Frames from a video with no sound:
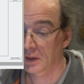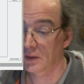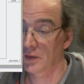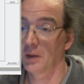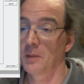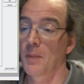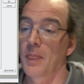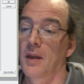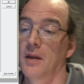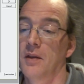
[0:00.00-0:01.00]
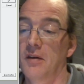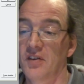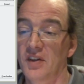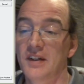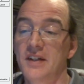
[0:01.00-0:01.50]
So there
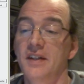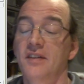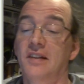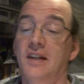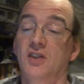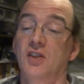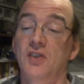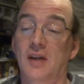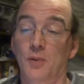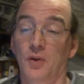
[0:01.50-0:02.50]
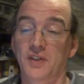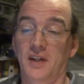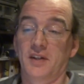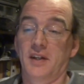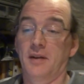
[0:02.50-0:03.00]
is a linear selection checkbox
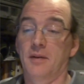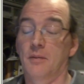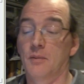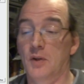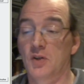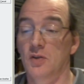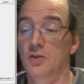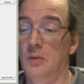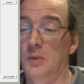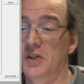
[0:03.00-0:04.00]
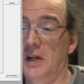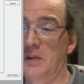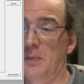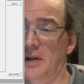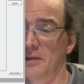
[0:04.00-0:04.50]
down here which should be
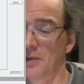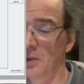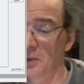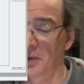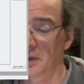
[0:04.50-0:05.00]
checked by default,